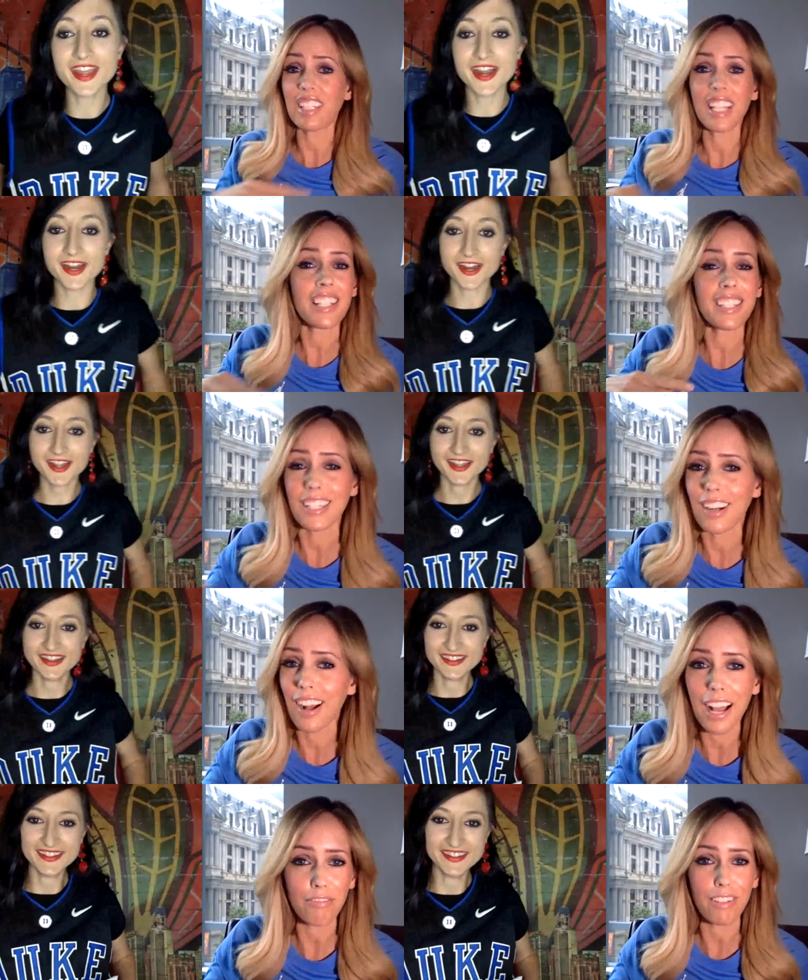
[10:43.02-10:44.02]
Speaker 1: there. Dust it
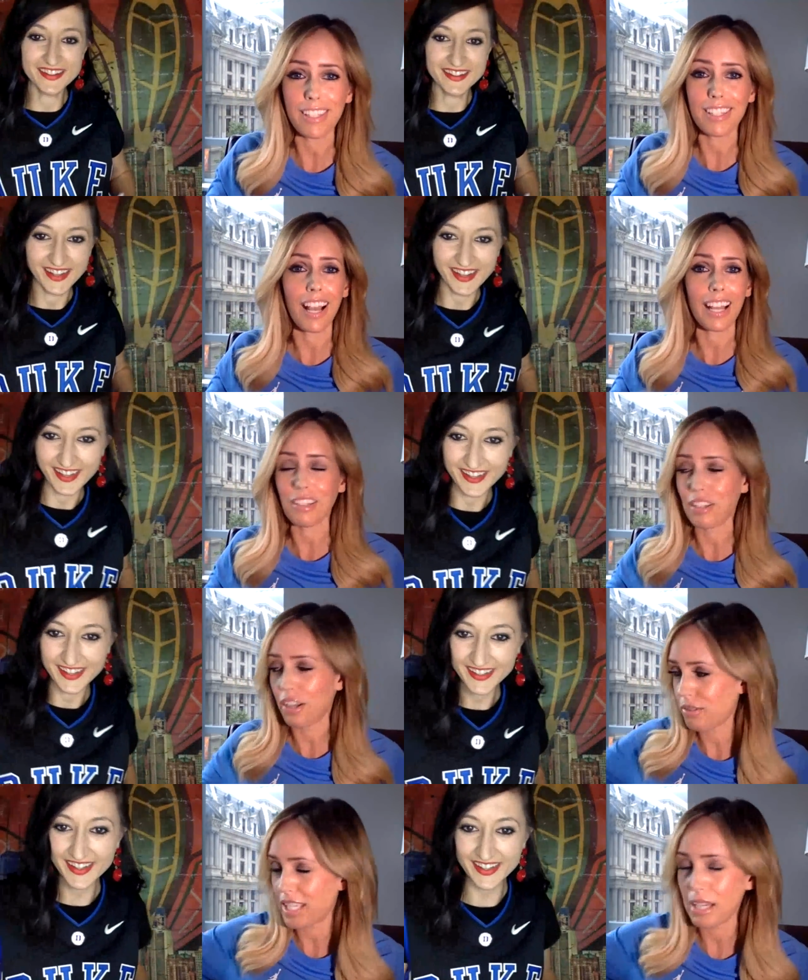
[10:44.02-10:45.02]
off. It's not you
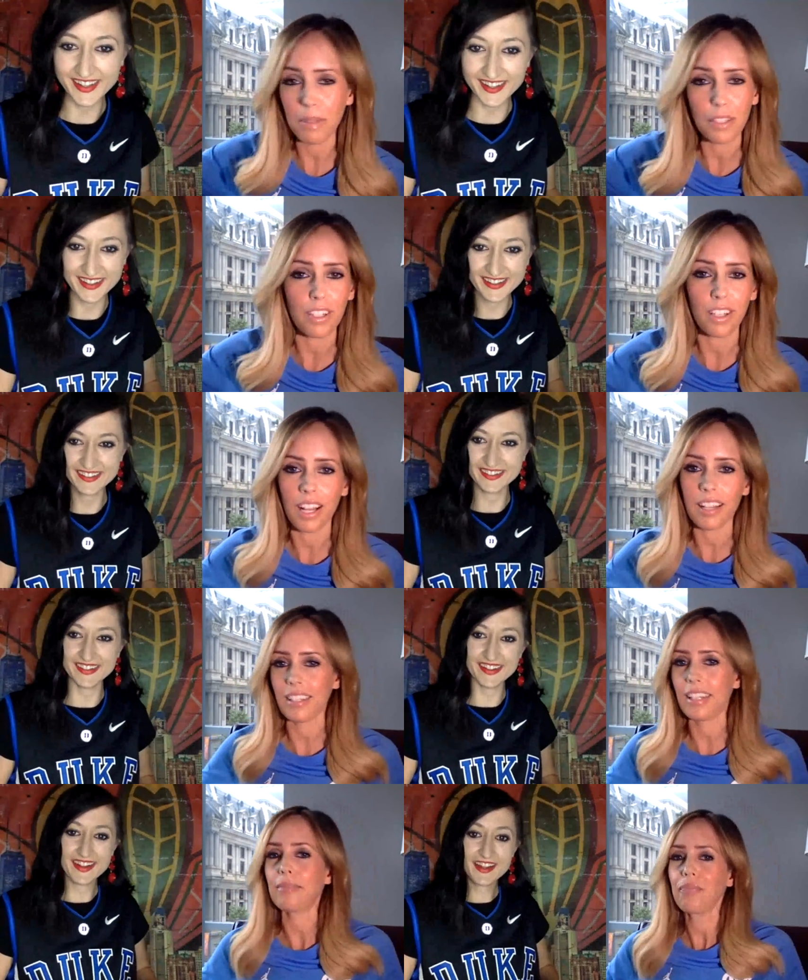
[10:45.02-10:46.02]
know deep in your
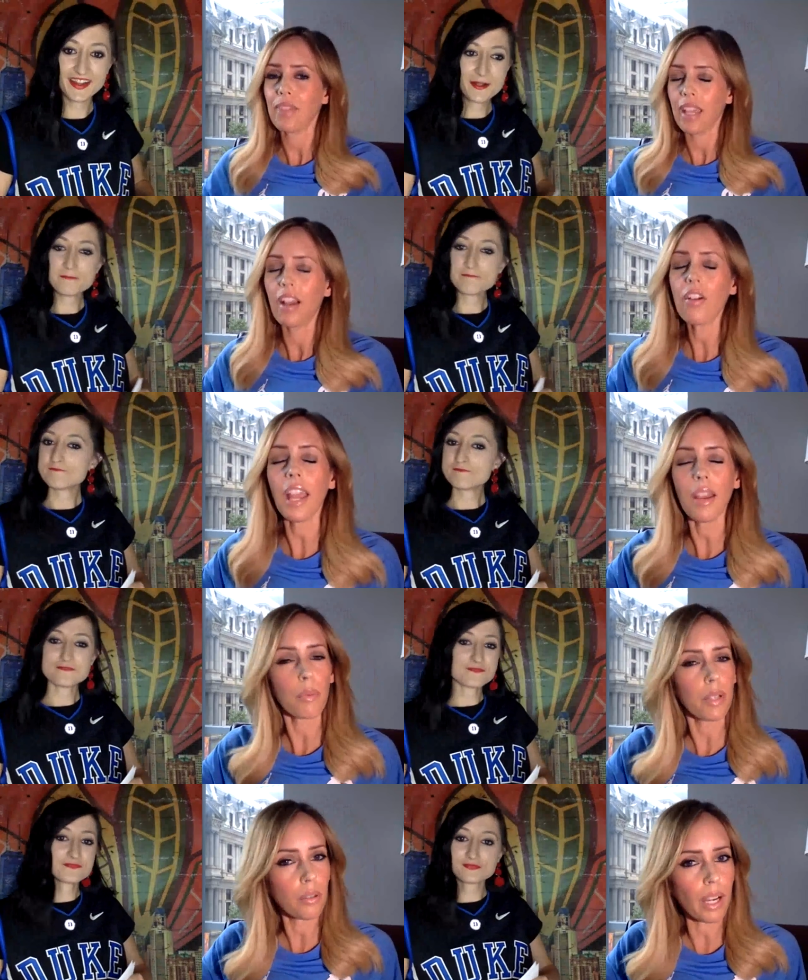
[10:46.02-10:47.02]
closet
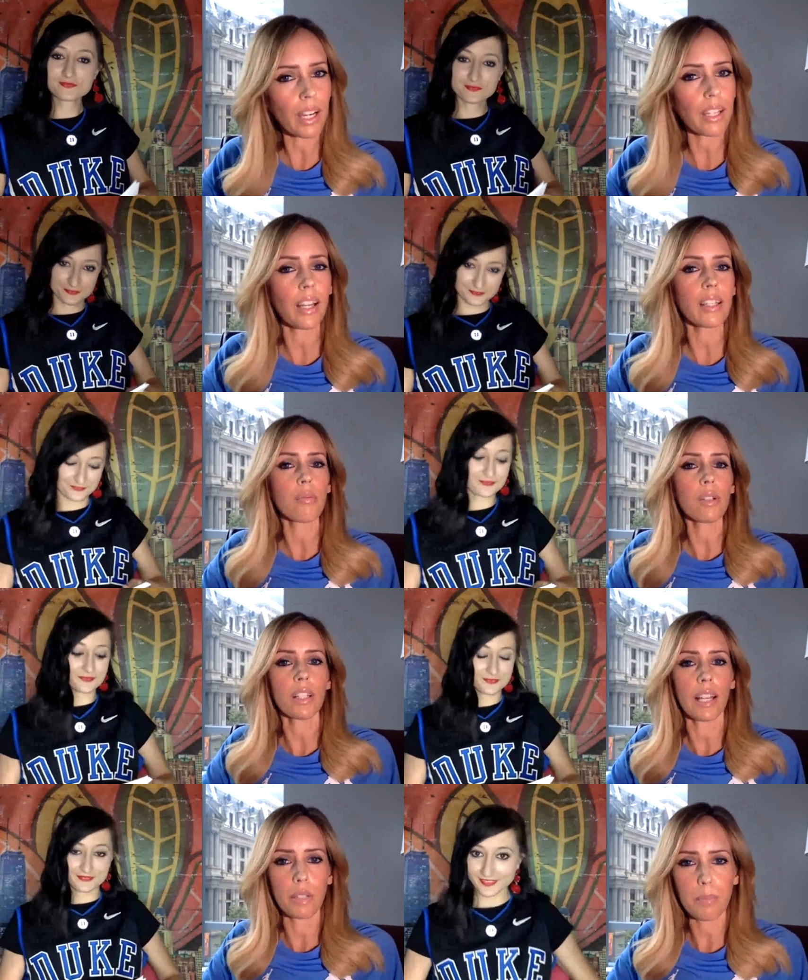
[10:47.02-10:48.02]
okay, real recognize
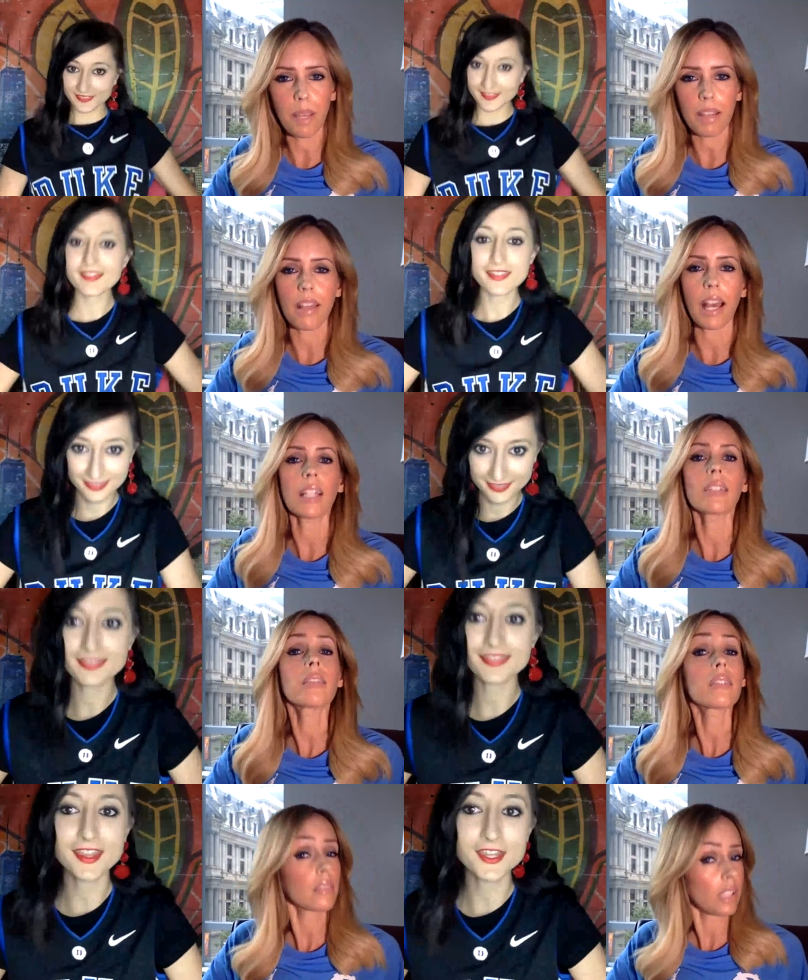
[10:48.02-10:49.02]
real. I respect that.
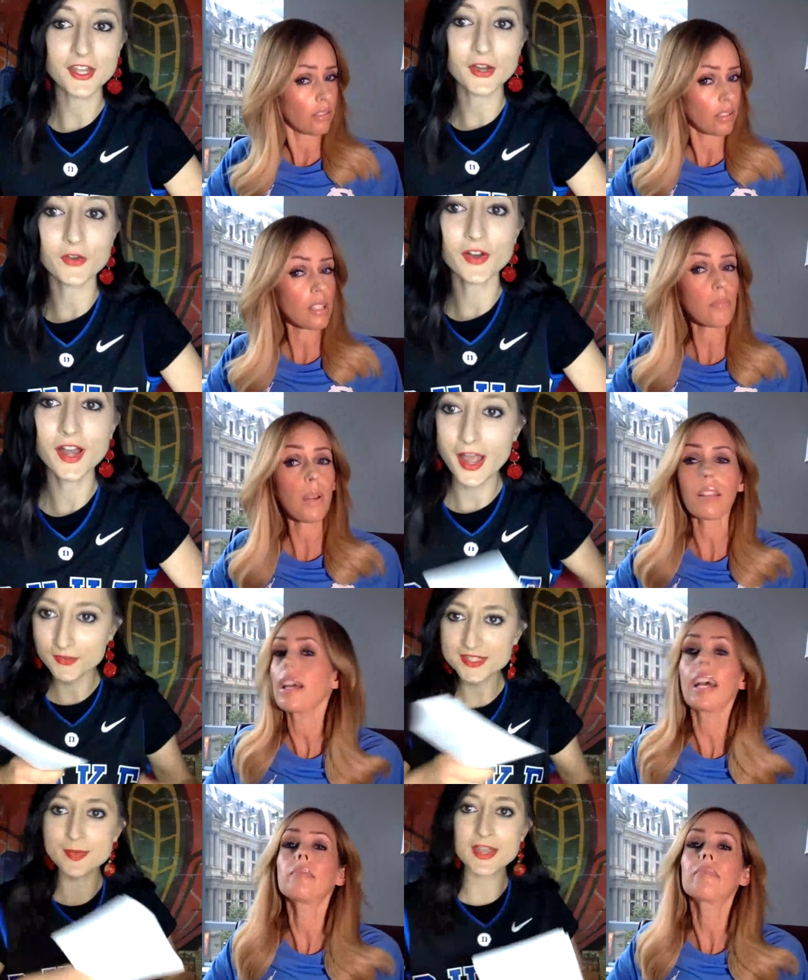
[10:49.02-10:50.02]
Speaker 2: Thank you. I
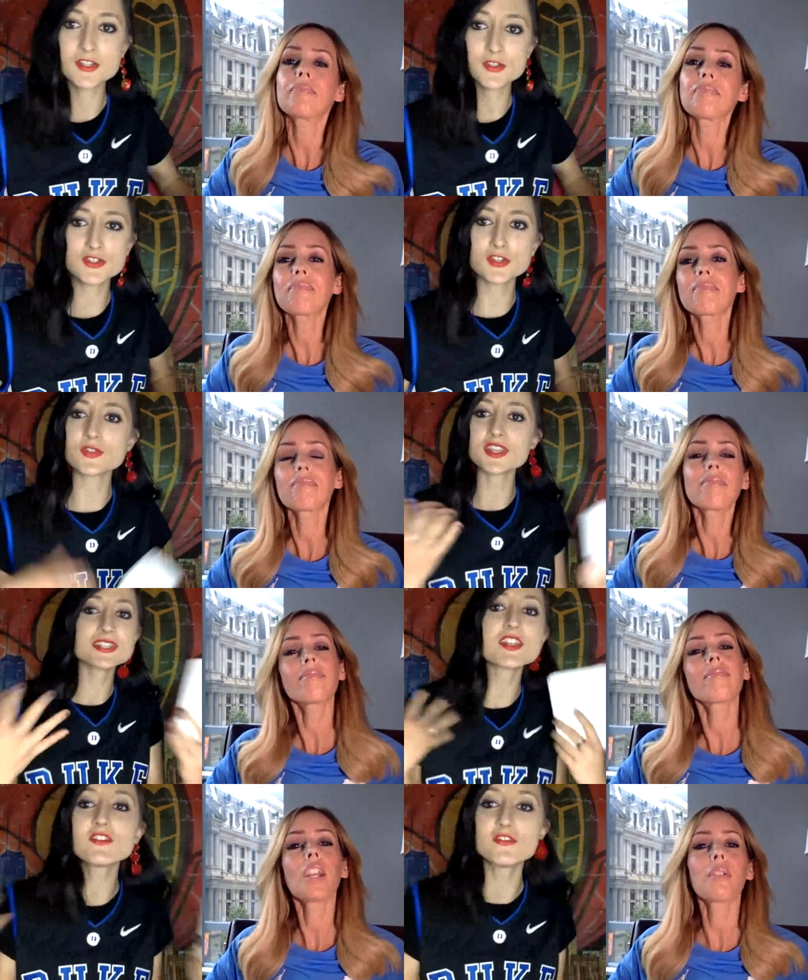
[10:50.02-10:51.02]
respect you too.
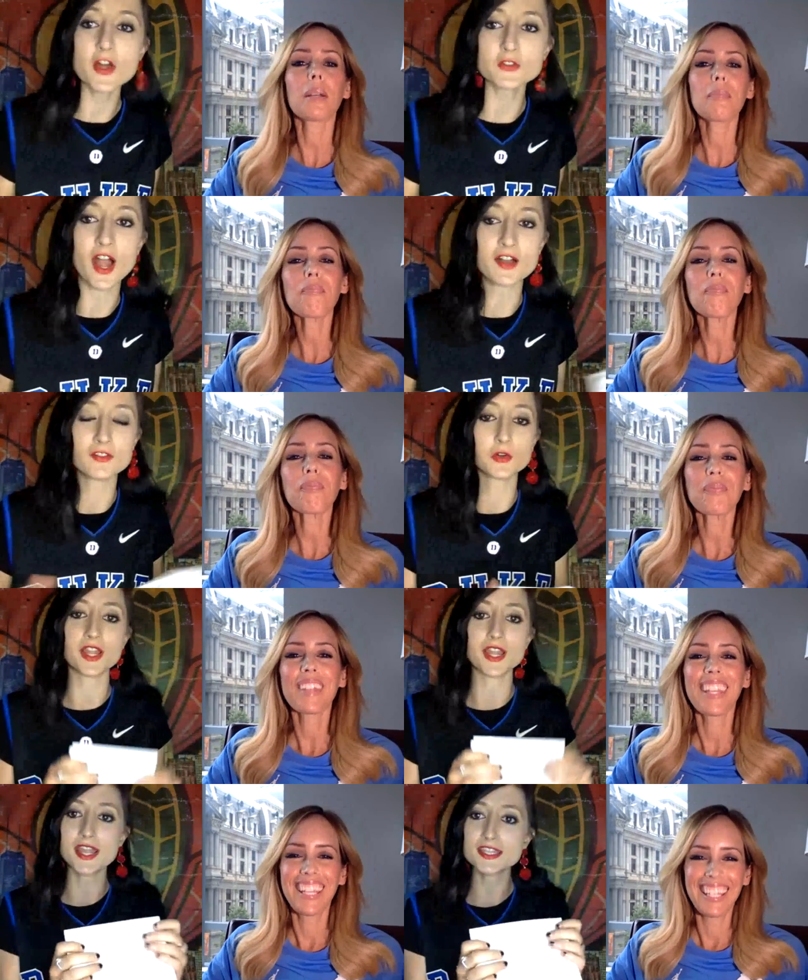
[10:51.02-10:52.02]
This is a fun
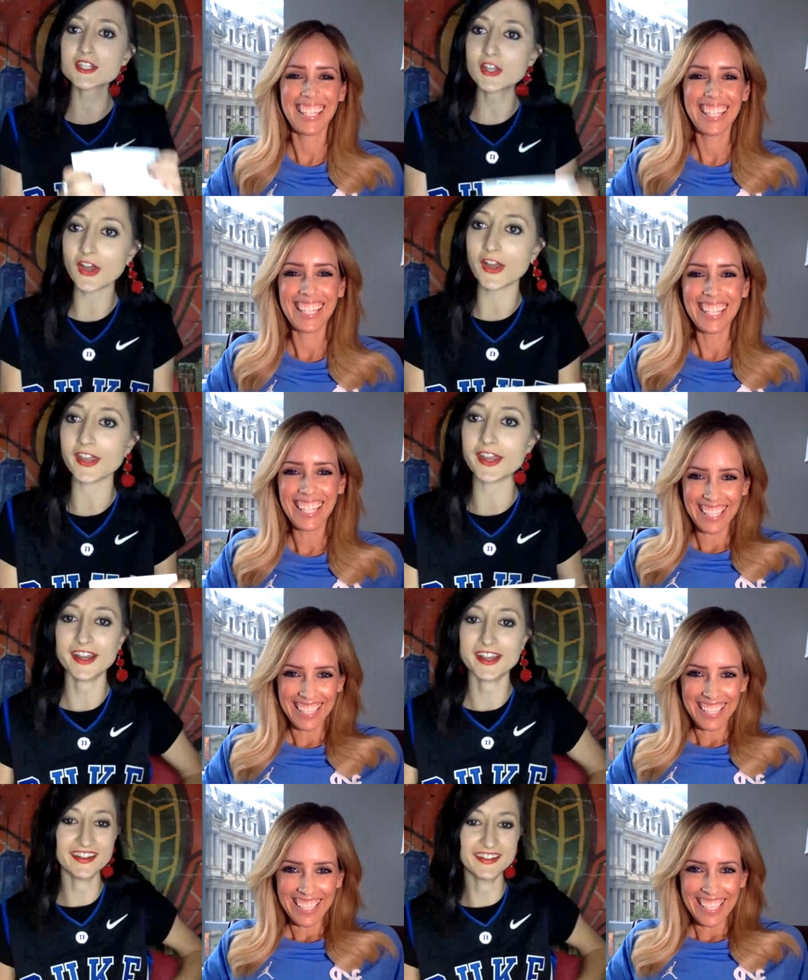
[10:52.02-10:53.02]
rivalry. It's
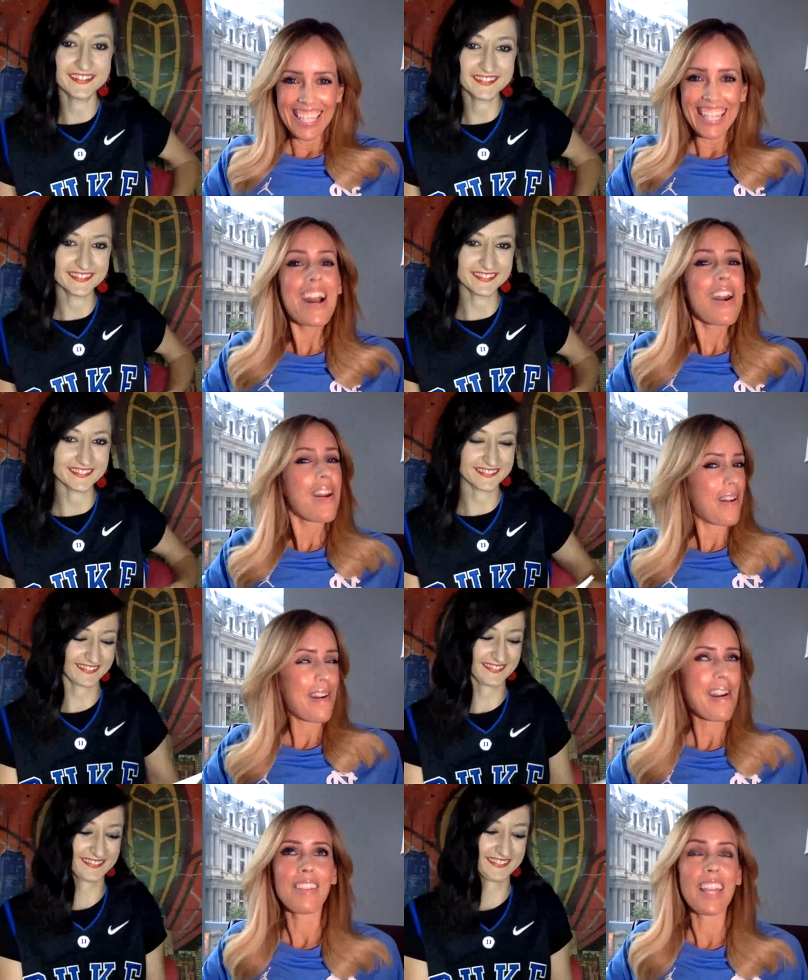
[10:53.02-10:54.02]
good.
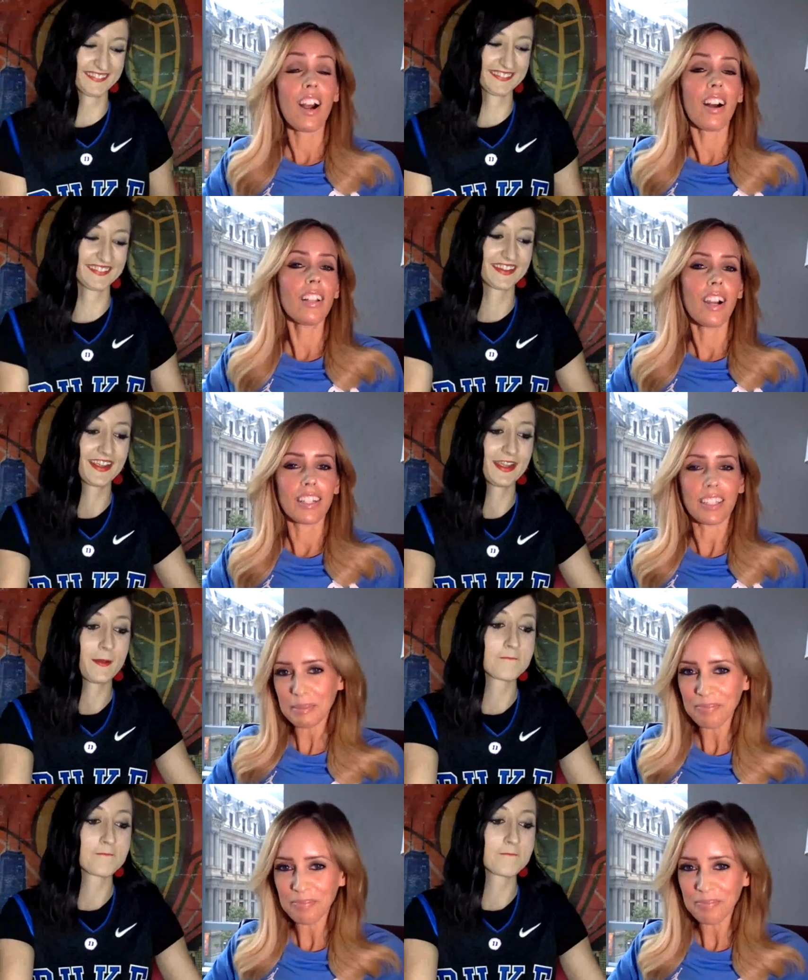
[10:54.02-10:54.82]
Speaker 1: They all are.